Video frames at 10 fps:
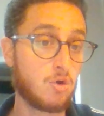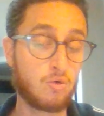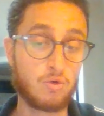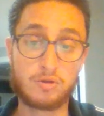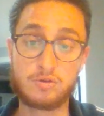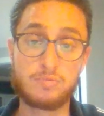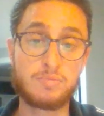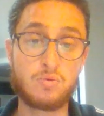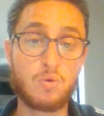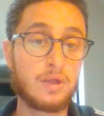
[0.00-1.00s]
Or it could
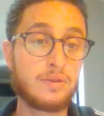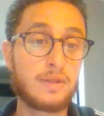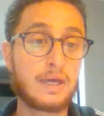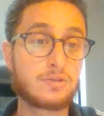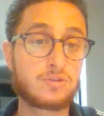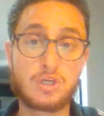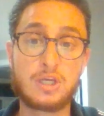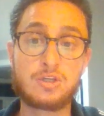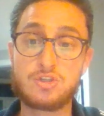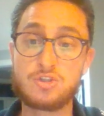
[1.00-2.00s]
be one that
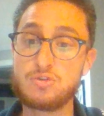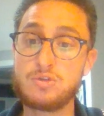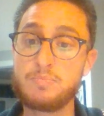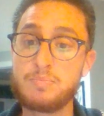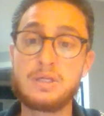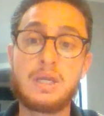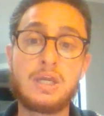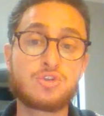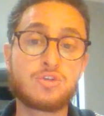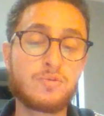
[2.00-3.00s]
changes due to
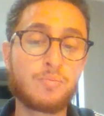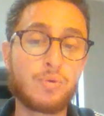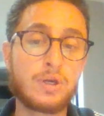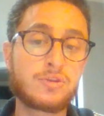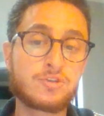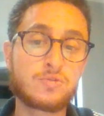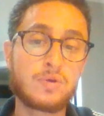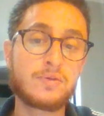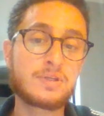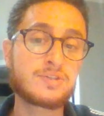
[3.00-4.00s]
pH. So if you break the
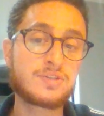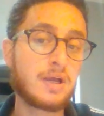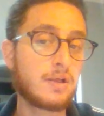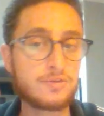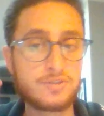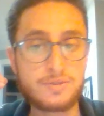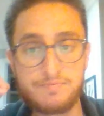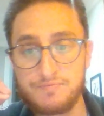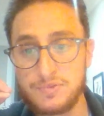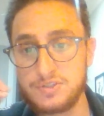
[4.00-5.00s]
surrounding cells,
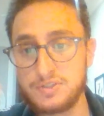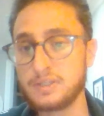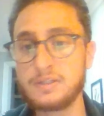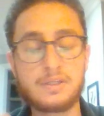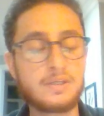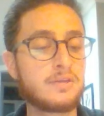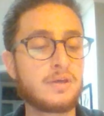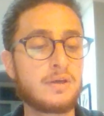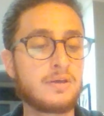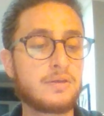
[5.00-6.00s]
suddenly
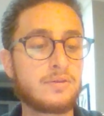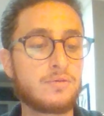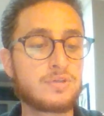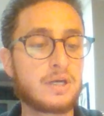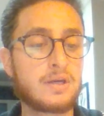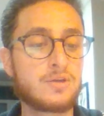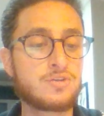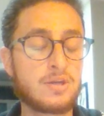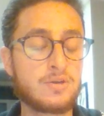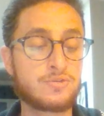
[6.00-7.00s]
those ion
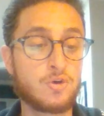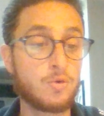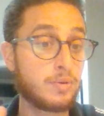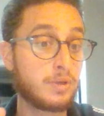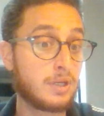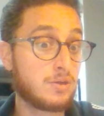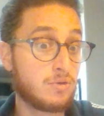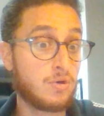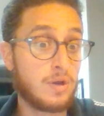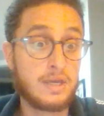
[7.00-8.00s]
channels open and
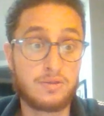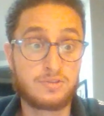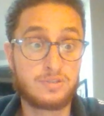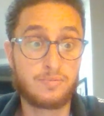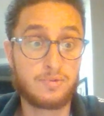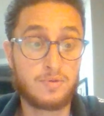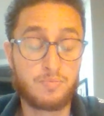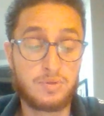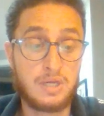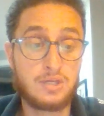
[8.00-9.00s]
hey, there's something,
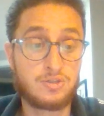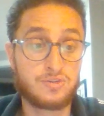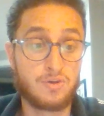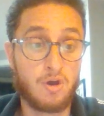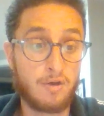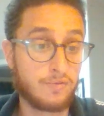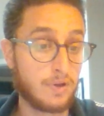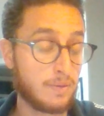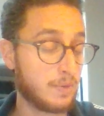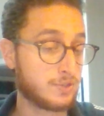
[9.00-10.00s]
the pH is off.
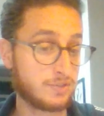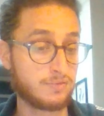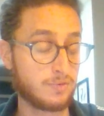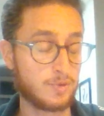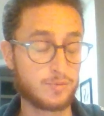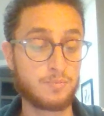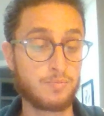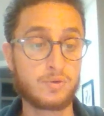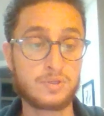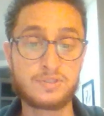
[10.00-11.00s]
There must be
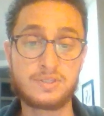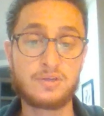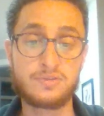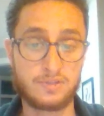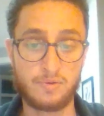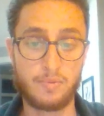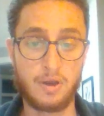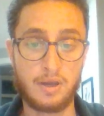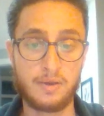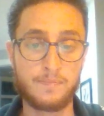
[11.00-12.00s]
broken cells
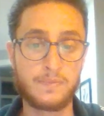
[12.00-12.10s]
nearby.